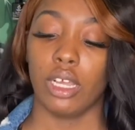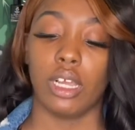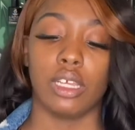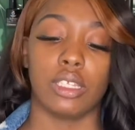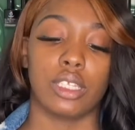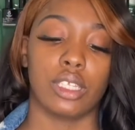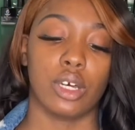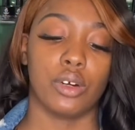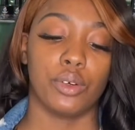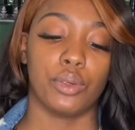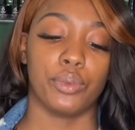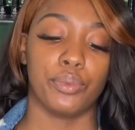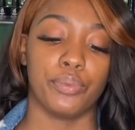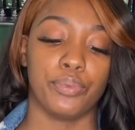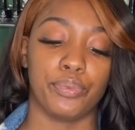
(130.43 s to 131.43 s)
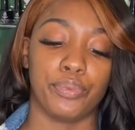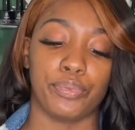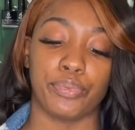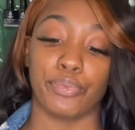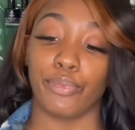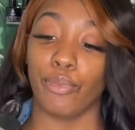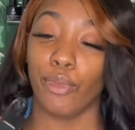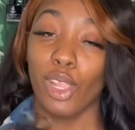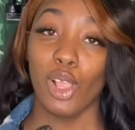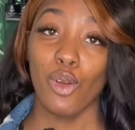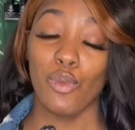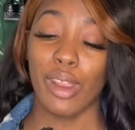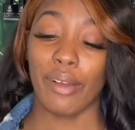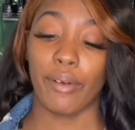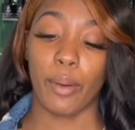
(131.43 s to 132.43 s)
So we
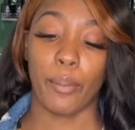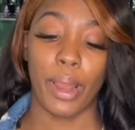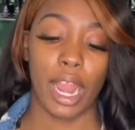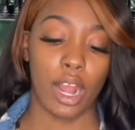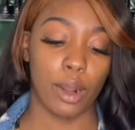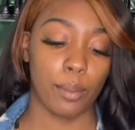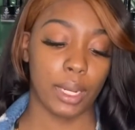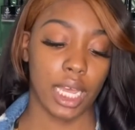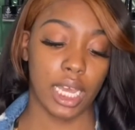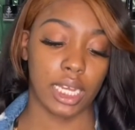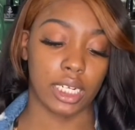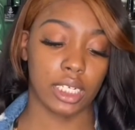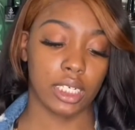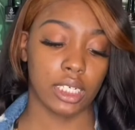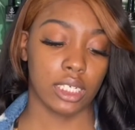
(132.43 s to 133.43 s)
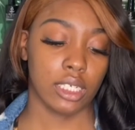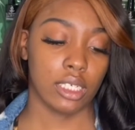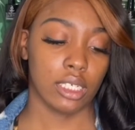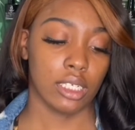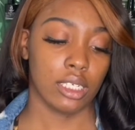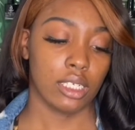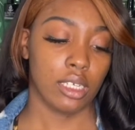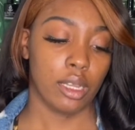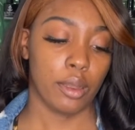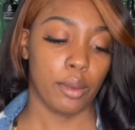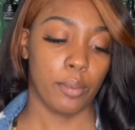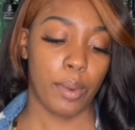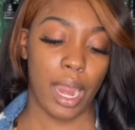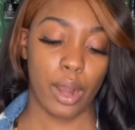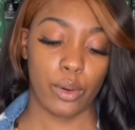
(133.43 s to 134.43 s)
have our power block,
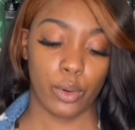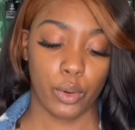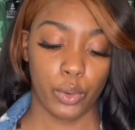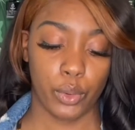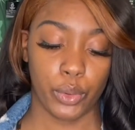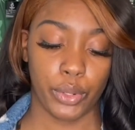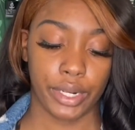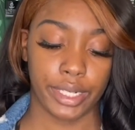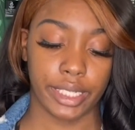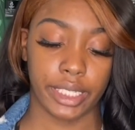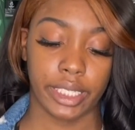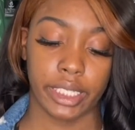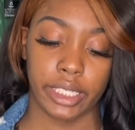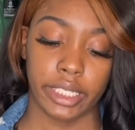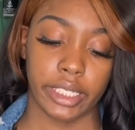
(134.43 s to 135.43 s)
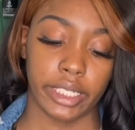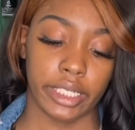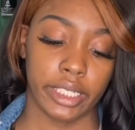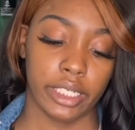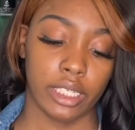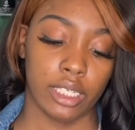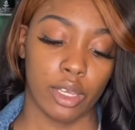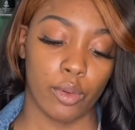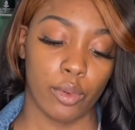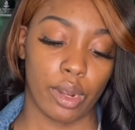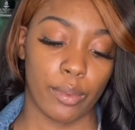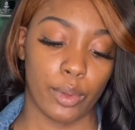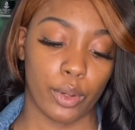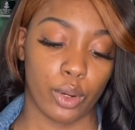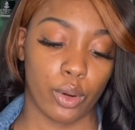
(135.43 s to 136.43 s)
power cords, whatever
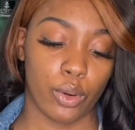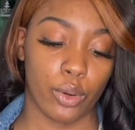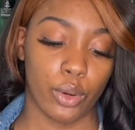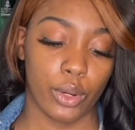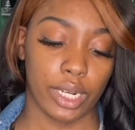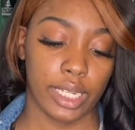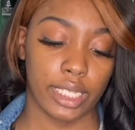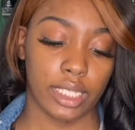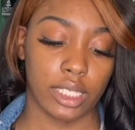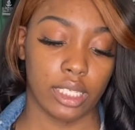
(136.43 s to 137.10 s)
you want to call it.